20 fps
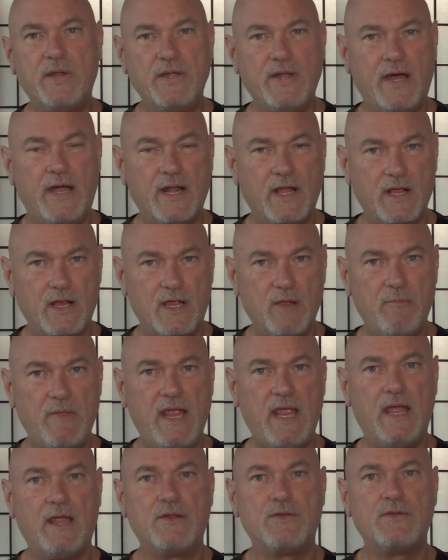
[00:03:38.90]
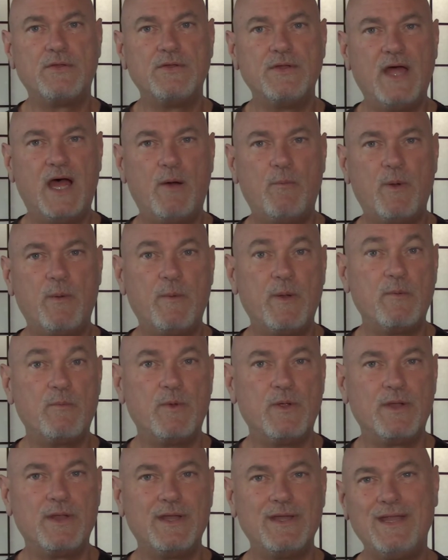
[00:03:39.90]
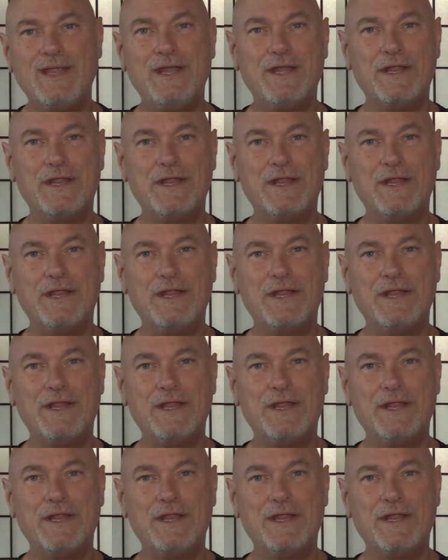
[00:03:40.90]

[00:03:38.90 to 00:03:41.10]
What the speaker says: not on command, not when we really need